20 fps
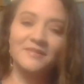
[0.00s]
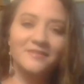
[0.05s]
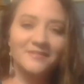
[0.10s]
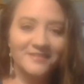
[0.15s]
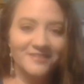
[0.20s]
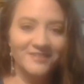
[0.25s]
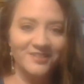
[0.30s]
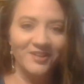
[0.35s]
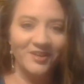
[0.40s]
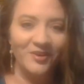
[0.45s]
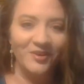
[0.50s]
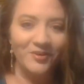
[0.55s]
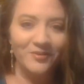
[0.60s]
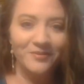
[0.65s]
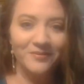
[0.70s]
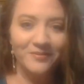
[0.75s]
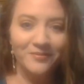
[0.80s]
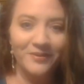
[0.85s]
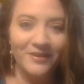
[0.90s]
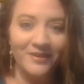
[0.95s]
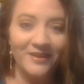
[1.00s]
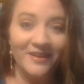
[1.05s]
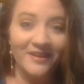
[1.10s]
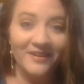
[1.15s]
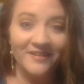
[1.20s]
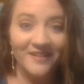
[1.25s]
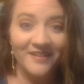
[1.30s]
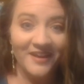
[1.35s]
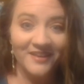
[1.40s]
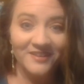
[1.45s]
so we
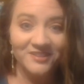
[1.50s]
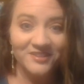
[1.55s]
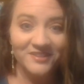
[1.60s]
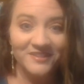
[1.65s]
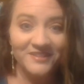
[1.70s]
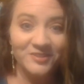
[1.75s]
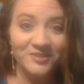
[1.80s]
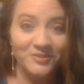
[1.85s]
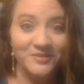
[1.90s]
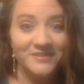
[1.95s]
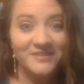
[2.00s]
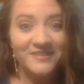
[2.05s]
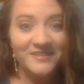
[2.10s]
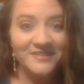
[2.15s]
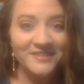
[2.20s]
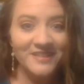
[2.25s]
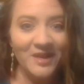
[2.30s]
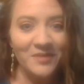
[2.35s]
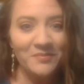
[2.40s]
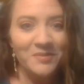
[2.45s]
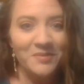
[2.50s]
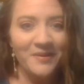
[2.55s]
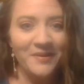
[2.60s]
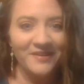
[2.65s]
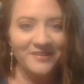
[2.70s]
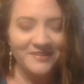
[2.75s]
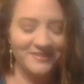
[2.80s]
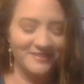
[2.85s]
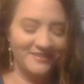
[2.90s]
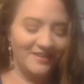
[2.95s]
can actually do this in a timely
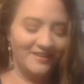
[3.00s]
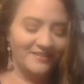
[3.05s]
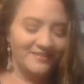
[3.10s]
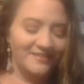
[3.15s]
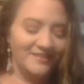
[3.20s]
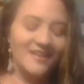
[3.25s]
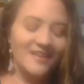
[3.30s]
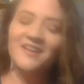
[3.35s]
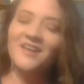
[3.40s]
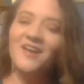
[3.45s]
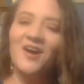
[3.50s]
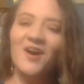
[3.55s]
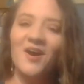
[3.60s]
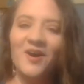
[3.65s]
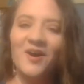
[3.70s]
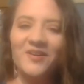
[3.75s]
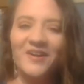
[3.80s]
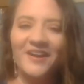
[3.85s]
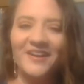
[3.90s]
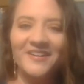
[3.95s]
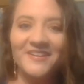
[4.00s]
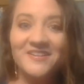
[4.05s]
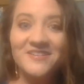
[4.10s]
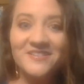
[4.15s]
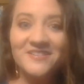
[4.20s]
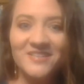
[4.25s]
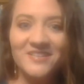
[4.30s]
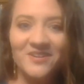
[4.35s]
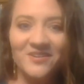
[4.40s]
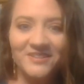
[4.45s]
manner tonight. All right,
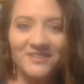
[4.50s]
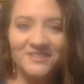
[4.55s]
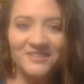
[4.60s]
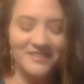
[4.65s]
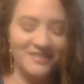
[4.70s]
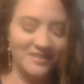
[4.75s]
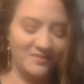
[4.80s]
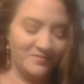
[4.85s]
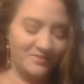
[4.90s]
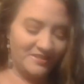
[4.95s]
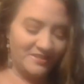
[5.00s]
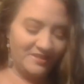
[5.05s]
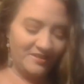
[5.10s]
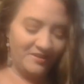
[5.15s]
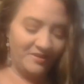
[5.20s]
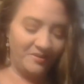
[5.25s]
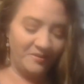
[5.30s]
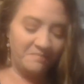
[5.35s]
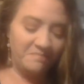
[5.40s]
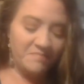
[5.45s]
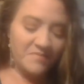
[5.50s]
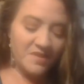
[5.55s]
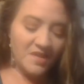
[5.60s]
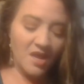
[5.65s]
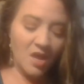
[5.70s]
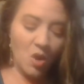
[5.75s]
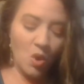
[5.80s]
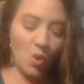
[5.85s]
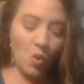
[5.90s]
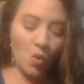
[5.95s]
here's question number two.
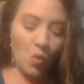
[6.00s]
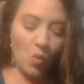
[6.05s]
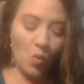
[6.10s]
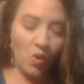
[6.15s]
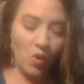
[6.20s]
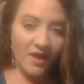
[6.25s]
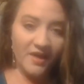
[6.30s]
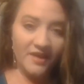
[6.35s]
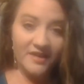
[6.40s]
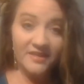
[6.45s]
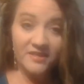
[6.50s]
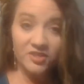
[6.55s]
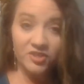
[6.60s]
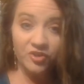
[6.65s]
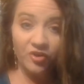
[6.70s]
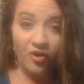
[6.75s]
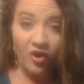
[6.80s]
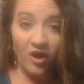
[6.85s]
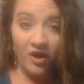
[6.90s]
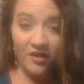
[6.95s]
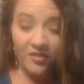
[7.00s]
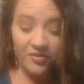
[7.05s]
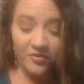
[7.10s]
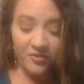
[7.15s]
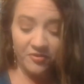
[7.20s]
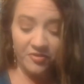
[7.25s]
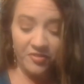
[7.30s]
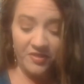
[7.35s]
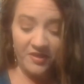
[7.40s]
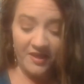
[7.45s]
What is your
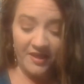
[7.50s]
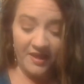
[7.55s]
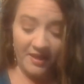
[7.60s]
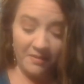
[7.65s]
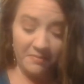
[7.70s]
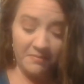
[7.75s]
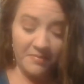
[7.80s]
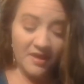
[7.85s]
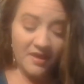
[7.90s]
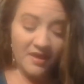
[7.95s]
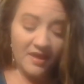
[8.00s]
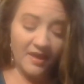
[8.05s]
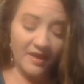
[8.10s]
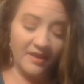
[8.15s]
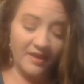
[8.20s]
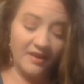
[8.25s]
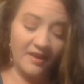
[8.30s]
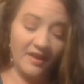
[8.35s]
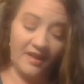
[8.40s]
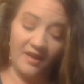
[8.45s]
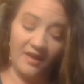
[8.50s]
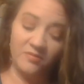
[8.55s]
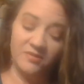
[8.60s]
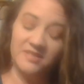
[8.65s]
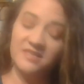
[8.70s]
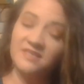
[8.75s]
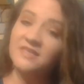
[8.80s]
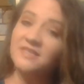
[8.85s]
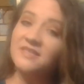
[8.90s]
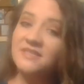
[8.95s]
author theme and how
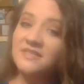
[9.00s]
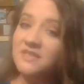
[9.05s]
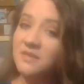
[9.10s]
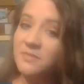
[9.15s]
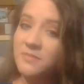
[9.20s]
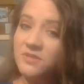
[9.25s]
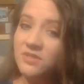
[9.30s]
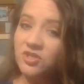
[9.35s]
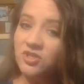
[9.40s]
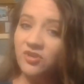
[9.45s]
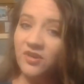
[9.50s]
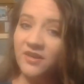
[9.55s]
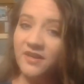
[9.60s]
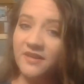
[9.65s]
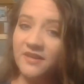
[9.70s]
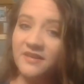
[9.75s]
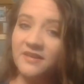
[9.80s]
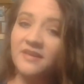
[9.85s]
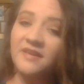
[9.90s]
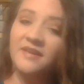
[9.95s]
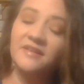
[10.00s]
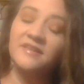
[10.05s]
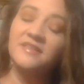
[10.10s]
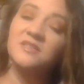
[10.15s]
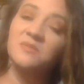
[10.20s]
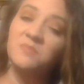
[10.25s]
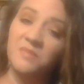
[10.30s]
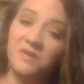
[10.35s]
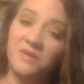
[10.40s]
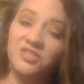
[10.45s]
is this demonstrated in
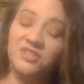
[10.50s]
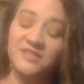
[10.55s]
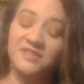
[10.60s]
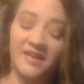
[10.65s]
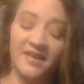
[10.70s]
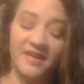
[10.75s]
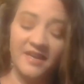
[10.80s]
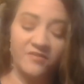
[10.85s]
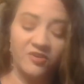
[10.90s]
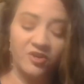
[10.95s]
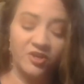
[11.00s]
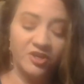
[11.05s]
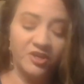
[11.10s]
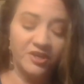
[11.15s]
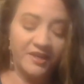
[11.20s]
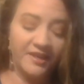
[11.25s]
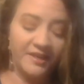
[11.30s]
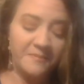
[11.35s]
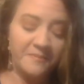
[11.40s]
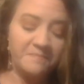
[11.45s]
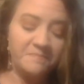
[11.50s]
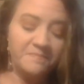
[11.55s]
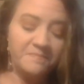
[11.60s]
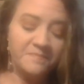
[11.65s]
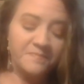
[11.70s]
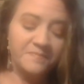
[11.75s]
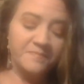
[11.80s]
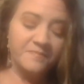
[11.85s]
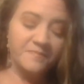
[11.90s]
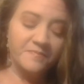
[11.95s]
As Much as I Ever Could?
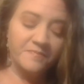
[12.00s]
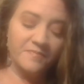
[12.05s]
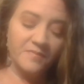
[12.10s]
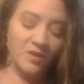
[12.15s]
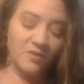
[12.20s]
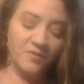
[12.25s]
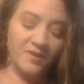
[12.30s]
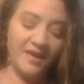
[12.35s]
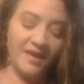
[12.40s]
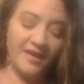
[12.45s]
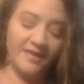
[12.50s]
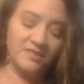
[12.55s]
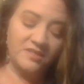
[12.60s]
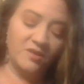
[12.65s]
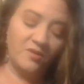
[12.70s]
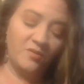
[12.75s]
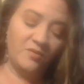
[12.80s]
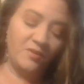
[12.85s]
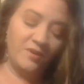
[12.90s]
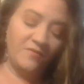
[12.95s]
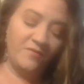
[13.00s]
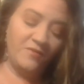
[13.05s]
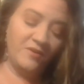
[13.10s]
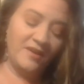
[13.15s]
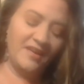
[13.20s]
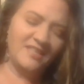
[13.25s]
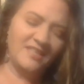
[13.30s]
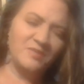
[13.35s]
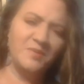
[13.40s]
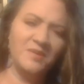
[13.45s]
Okay, so if
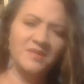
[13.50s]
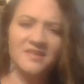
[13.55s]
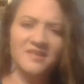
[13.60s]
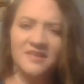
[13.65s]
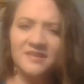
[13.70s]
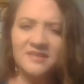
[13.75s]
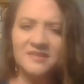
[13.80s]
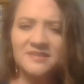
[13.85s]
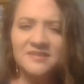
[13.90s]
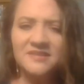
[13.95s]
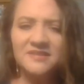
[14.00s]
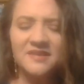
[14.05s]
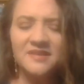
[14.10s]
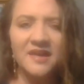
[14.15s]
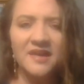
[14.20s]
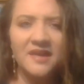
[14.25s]
you'd asked me this